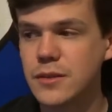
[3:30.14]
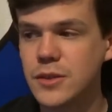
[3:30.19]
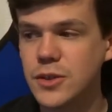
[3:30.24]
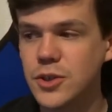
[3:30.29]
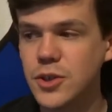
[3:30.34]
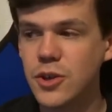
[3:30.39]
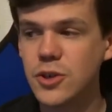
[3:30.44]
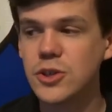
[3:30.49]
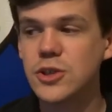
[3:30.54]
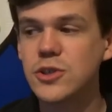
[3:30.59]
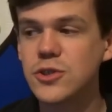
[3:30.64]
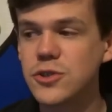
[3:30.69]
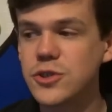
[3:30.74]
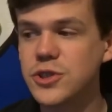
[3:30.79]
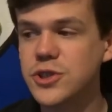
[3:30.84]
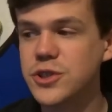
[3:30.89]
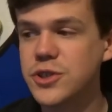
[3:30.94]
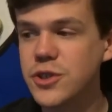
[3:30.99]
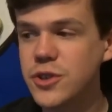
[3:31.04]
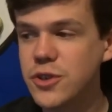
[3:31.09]
Dark
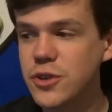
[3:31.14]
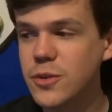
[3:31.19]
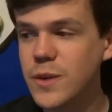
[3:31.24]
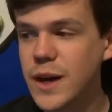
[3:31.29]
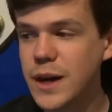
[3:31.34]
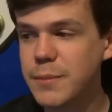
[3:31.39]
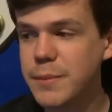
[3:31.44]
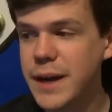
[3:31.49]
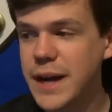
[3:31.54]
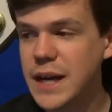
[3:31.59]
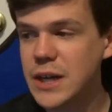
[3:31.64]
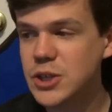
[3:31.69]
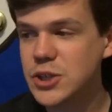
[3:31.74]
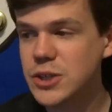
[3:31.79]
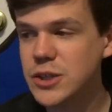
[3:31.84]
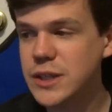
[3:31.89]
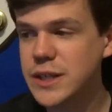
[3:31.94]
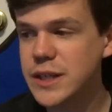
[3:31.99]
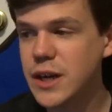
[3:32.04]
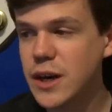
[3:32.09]
Souls 2, I'm
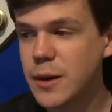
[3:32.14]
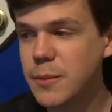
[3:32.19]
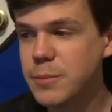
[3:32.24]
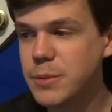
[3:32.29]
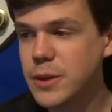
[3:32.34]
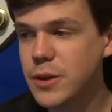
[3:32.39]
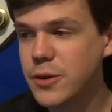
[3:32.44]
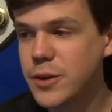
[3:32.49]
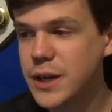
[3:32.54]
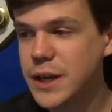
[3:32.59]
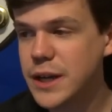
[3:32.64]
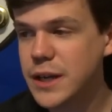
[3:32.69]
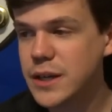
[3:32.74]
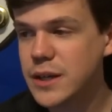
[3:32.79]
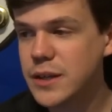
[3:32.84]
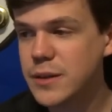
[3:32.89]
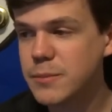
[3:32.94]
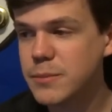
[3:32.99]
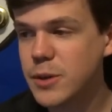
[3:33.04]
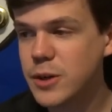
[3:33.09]
actually
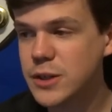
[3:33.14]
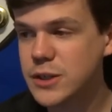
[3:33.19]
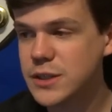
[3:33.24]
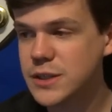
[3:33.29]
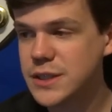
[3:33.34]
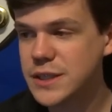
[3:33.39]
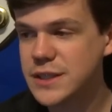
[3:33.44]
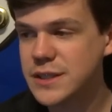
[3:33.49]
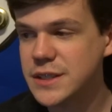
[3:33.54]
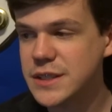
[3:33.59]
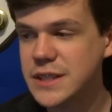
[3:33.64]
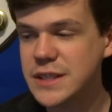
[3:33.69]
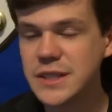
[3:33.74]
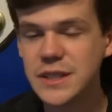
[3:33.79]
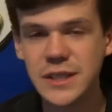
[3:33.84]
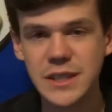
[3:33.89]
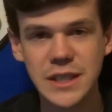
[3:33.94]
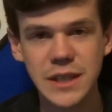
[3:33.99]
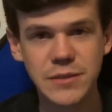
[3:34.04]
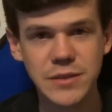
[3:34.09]
uploading parts 16 and
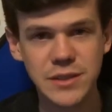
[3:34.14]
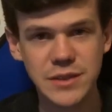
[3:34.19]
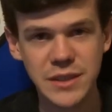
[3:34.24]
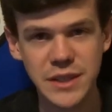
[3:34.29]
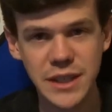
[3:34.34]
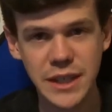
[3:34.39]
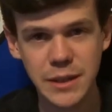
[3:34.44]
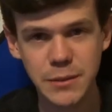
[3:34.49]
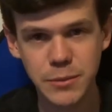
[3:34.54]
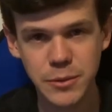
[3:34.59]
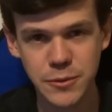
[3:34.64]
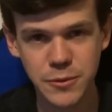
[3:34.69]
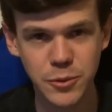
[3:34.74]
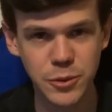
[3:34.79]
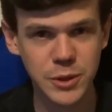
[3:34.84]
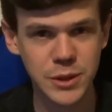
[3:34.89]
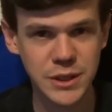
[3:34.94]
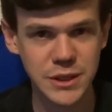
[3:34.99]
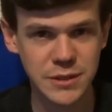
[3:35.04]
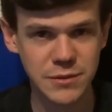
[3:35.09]
17
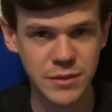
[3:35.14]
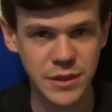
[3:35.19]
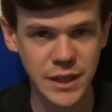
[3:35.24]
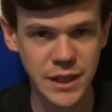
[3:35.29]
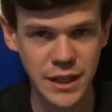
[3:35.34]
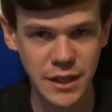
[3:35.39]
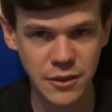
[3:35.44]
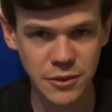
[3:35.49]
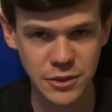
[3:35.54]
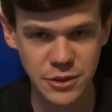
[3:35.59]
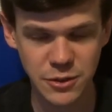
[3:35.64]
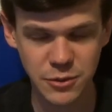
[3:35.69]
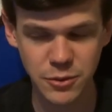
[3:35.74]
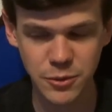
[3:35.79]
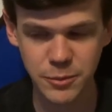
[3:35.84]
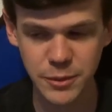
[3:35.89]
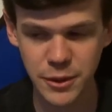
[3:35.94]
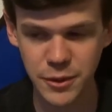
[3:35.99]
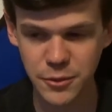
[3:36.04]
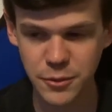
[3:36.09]
before this video. So we'll
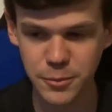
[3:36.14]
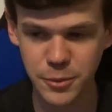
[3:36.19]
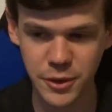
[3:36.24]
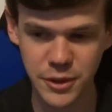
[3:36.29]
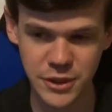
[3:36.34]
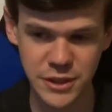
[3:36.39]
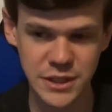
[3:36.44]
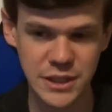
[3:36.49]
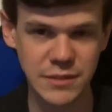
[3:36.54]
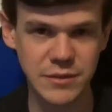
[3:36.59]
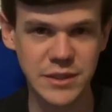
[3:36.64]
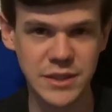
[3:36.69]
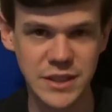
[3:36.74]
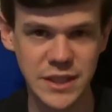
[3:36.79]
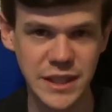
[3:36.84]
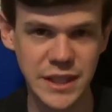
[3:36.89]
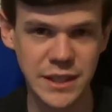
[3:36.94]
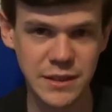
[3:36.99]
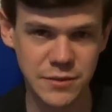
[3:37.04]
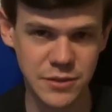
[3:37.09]
be through part
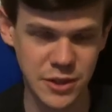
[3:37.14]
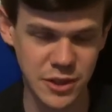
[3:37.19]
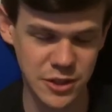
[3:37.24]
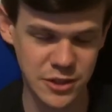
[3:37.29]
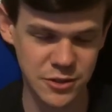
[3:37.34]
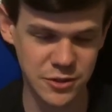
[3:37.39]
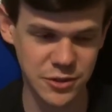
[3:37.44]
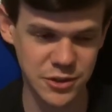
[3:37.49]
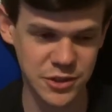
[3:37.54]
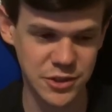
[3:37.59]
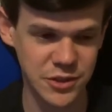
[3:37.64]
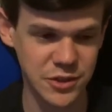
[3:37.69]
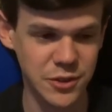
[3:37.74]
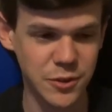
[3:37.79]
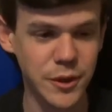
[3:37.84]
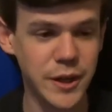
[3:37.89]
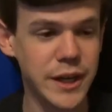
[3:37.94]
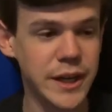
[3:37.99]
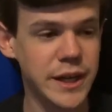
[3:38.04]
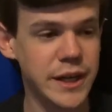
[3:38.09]
17 of Dark Souls
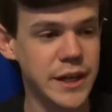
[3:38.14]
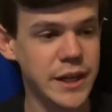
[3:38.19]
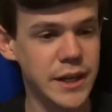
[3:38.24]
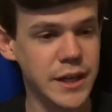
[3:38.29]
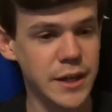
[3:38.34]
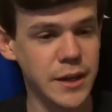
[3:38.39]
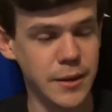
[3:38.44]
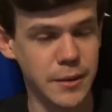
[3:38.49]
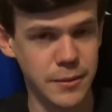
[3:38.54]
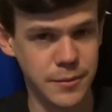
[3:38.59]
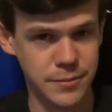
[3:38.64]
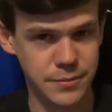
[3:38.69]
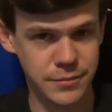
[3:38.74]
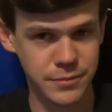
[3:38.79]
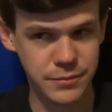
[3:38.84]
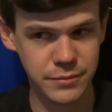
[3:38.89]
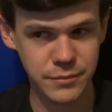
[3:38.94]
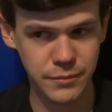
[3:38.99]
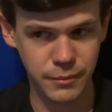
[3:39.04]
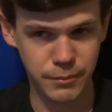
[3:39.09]
2
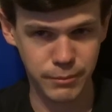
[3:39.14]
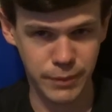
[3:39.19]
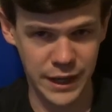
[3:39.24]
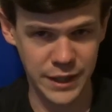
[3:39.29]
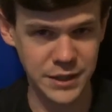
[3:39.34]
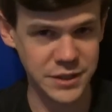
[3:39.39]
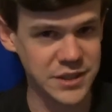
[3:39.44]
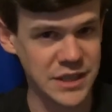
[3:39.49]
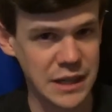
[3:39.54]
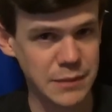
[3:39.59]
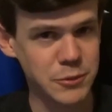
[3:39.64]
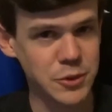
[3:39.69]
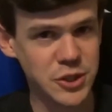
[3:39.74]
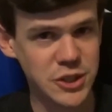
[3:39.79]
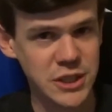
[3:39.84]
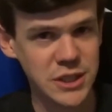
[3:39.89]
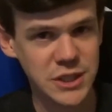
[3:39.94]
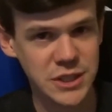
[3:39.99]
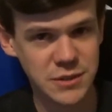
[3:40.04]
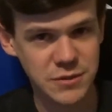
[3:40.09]
by the time you
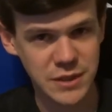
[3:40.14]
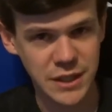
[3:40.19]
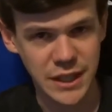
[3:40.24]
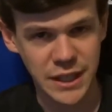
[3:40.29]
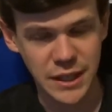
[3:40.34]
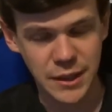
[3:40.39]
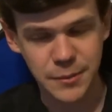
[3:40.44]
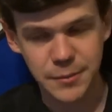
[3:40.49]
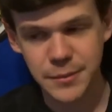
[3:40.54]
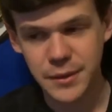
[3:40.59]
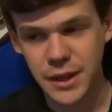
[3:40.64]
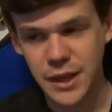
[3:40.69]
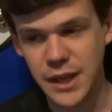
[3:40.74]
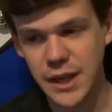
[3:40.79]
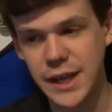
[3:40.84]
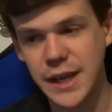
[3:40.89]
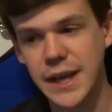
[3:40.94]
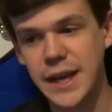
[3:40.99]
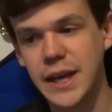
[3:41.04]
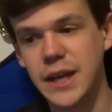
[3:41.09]
see this video.
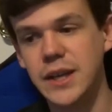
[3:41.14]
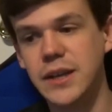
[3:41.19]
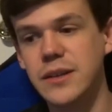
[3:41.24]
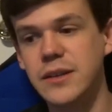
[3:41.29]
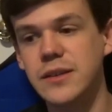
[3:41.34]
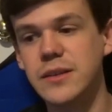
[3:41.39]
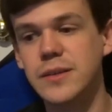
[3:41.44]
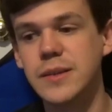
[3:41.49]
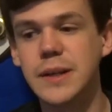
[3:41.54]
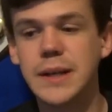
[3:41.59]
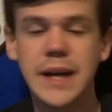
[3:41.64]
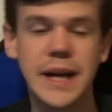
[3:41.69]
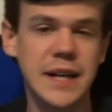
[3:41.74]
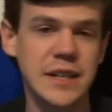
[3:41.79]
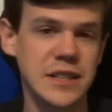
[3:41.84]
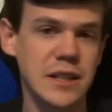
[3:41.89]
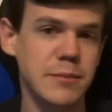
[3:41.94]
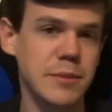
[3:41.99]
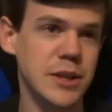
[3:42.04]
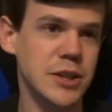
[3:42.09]
And
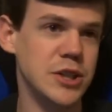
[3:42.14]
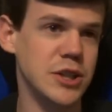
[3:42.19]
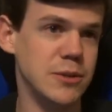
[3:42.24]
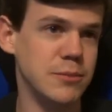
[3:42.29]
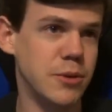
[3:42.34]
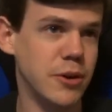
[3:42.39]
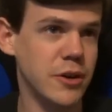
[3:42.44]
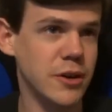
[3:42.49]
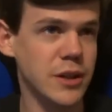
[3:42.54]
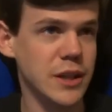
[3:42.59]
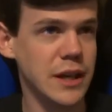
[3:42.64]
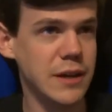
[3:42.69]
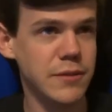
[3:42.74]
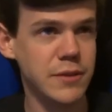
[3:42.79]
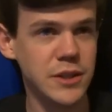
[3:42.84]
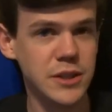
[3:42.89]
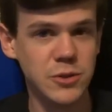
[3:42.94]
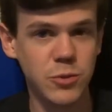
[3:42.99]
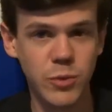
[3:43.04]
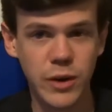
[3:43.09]
as I mentioned, part
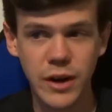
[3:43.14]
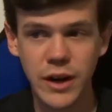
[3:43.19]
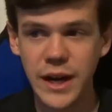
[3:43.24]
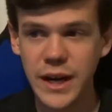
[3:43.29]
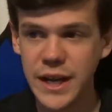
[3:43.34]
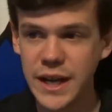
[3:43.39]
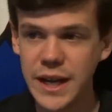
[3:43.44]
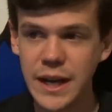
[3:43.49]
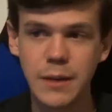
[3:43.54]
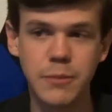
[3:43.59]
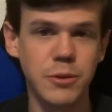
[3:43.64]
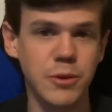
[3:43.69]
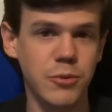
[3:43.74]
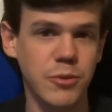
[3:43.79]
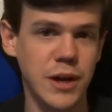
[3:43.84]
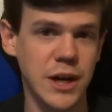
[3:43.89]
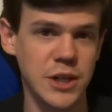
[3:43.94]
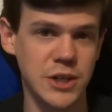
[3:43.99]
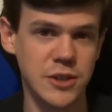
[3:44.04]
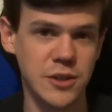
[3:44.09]
11 is where I am with
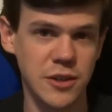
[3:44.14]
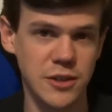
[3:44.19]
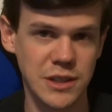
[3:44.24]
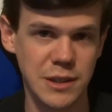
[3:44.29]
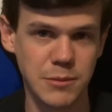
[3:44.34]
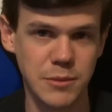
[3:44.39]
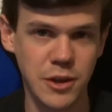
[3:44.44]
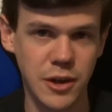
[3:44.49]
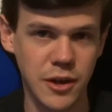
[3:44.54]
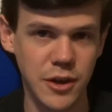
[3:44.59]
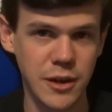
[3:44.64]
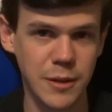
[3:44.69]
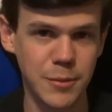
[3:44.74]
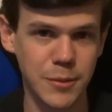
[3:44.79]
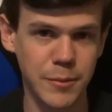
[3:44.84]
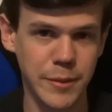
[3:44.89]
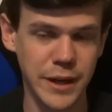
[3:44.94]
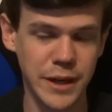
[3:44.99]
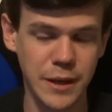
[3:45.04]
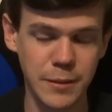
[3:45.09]
Watch Dogs. I'm caught up
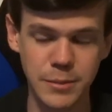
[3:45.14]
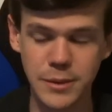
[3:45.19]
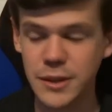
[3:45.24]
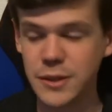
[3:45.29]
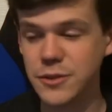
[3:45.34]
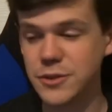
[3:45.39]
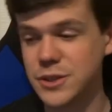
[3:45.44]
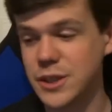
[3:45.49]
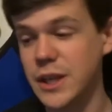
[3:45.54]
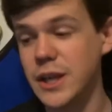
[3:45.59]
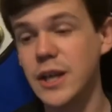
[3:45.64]
on my uploads.